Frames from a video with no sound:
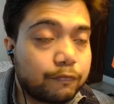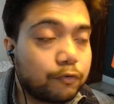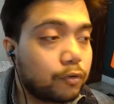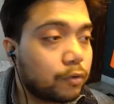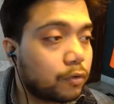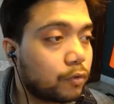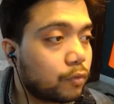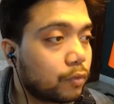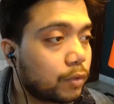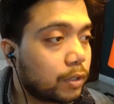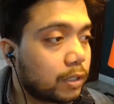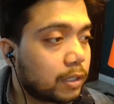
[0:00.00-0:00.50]
rook
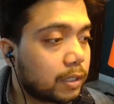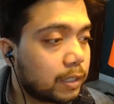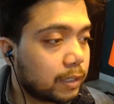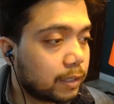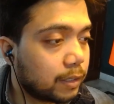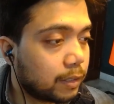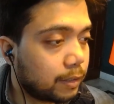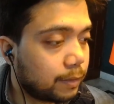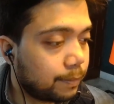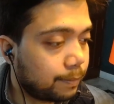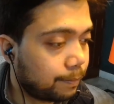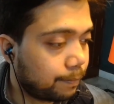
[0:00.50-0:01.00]
going
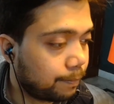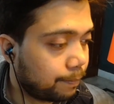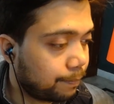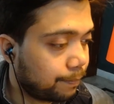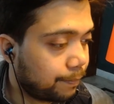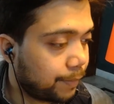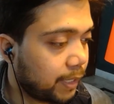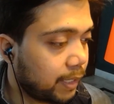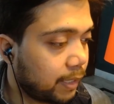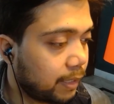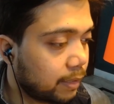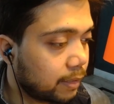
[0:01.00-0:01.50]
here
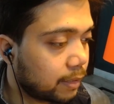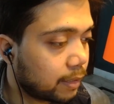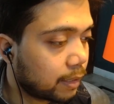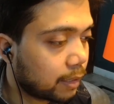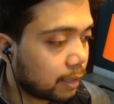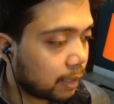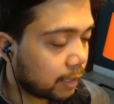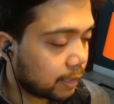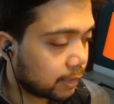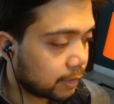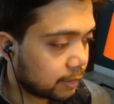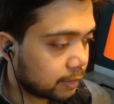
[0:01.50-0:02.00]
pinning the
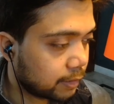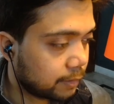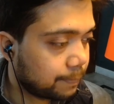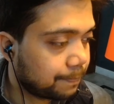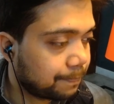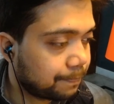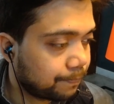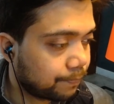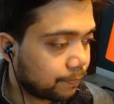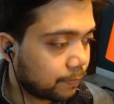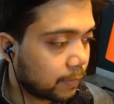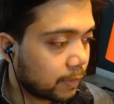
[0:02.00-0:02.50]
knight.
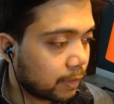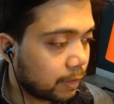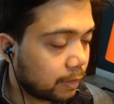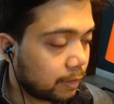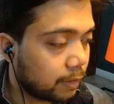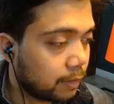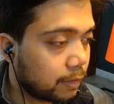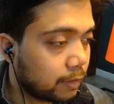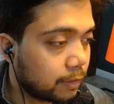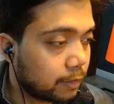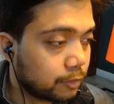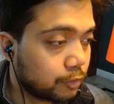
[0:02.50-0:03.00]

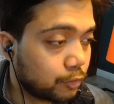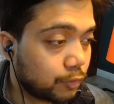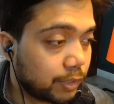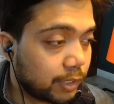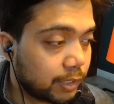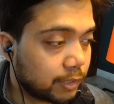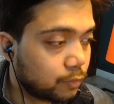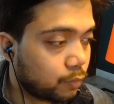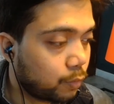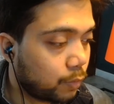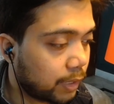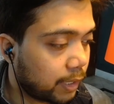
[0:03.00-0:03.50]
So
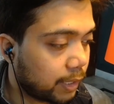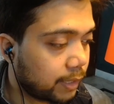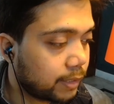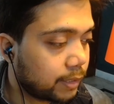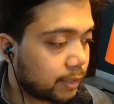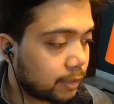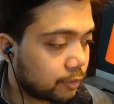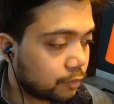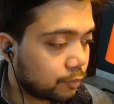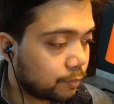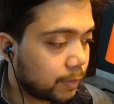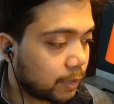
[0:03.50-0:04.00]
that's one
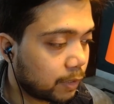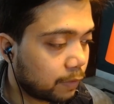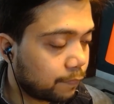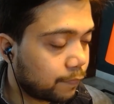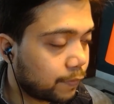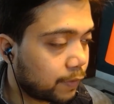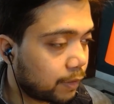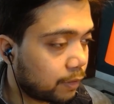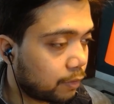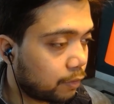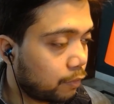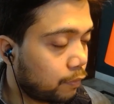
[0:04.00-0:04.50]
idea to be
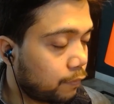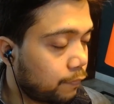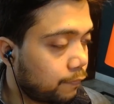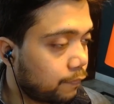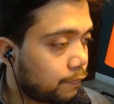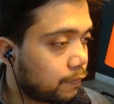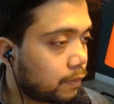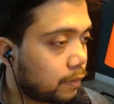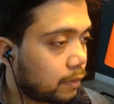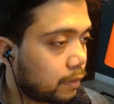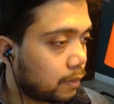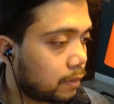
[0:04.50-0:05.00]
aware of.
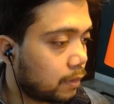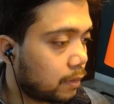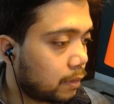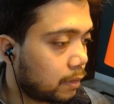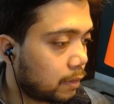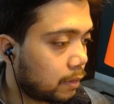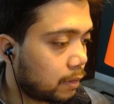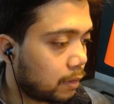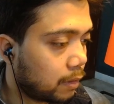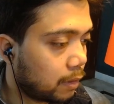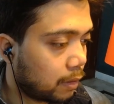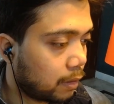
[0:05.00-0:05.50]

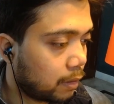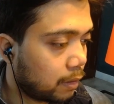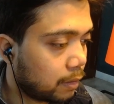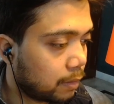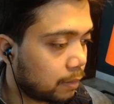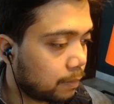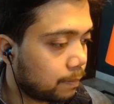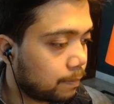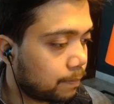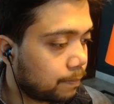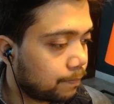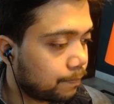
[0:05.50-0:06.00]

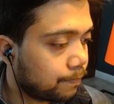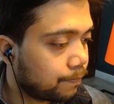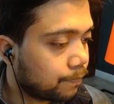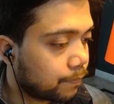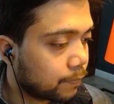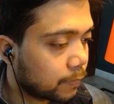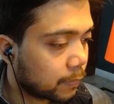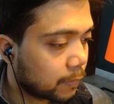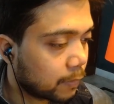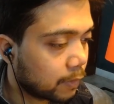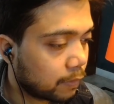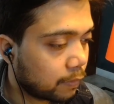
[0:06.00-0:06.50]
Um,
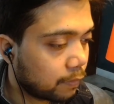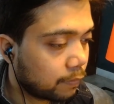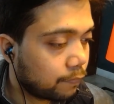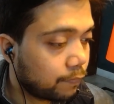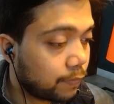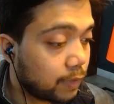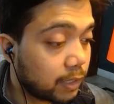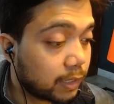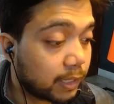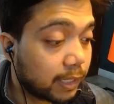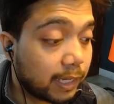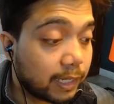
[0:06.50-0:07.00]

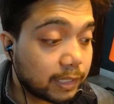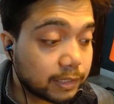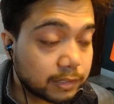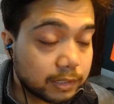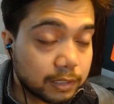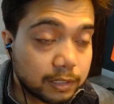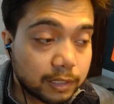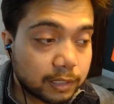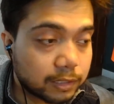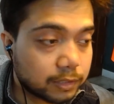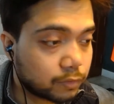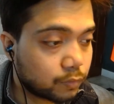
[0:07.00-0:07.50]
will
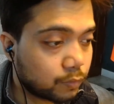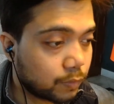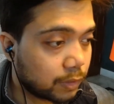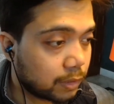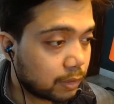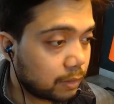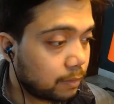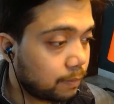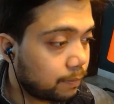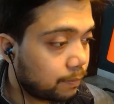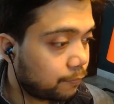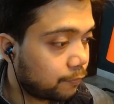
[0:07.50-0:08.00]
castle as
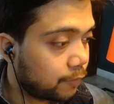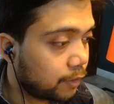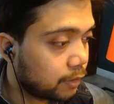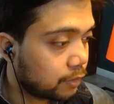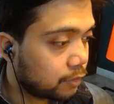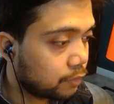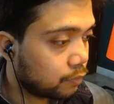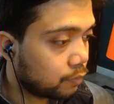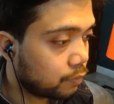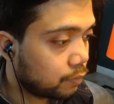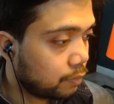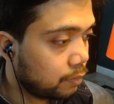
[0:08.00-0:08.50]
well pretty
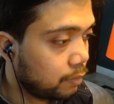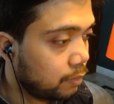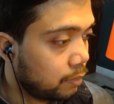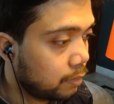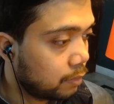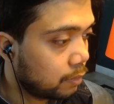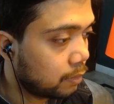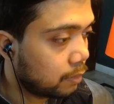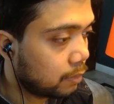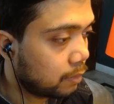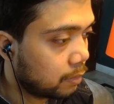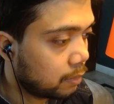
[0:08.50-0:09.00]
soon.
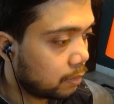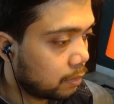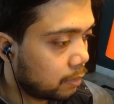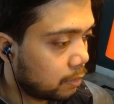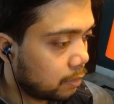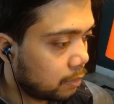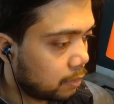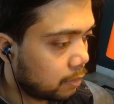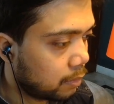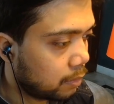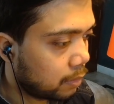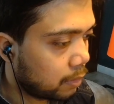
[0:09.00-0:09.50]

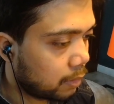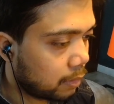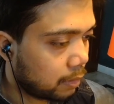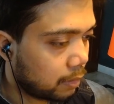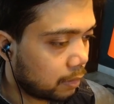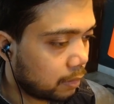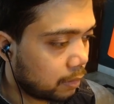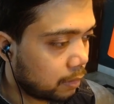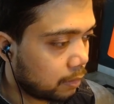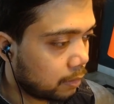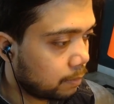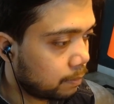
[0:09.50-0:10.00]

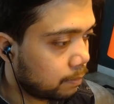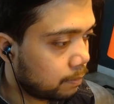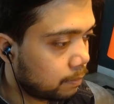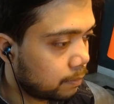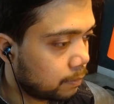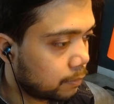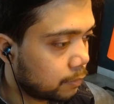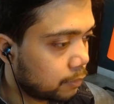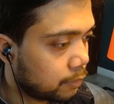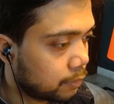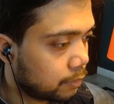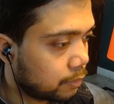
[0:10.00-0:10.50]
Um,
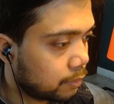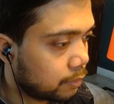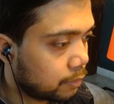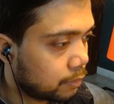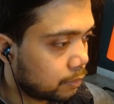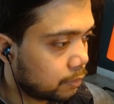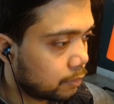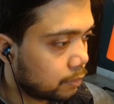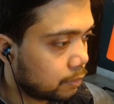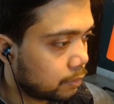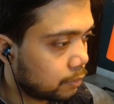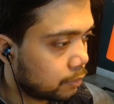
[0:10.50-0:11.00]

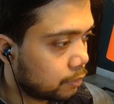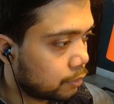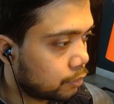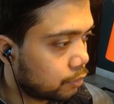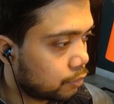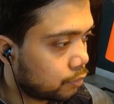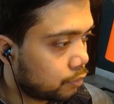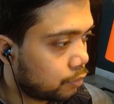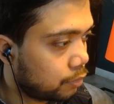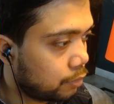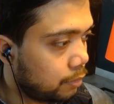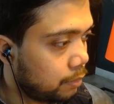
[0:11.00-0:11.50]

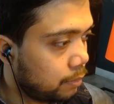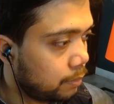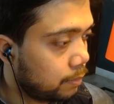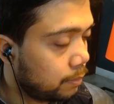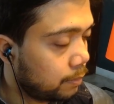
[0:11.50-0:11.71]
sure.